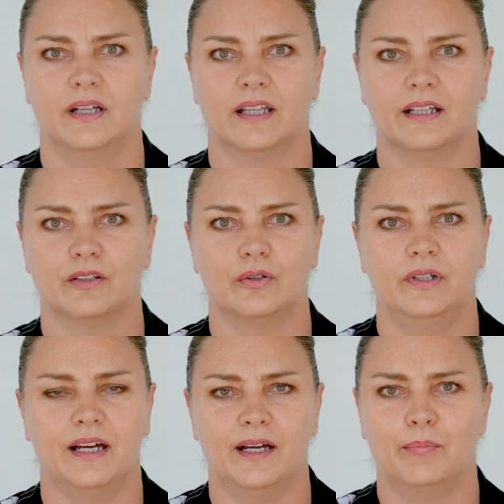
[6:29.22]
Like,
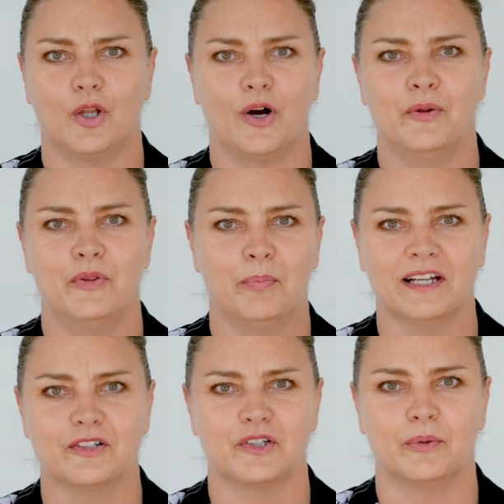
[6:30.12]
don't uh, blot out the
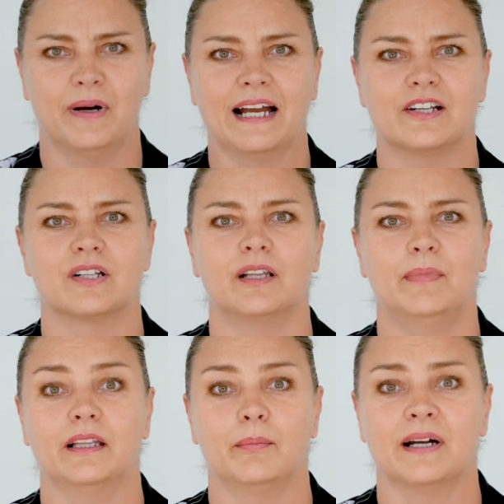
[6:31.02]
picture, but actually
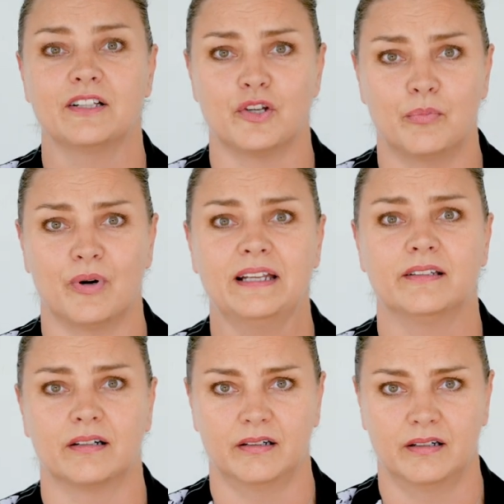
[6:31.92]
make the picture
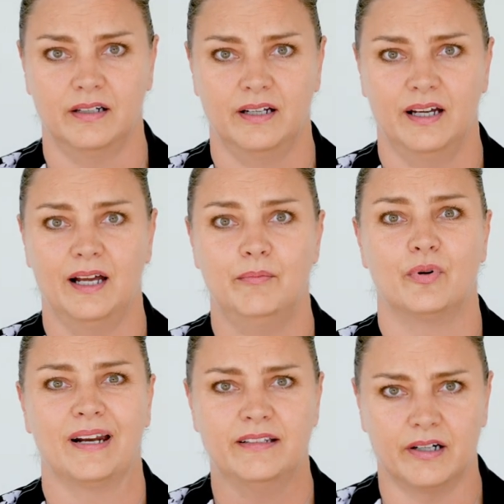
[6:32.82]
brighter and
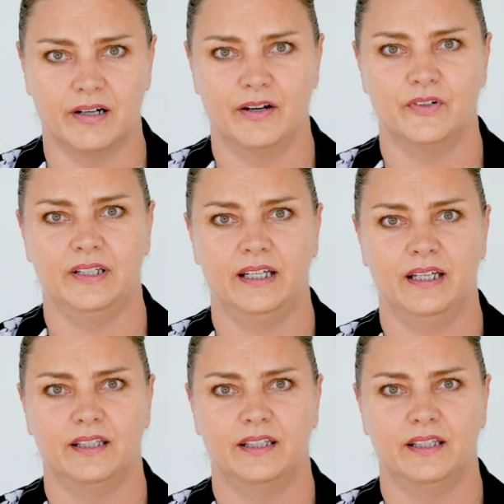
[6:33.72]
brighter every day.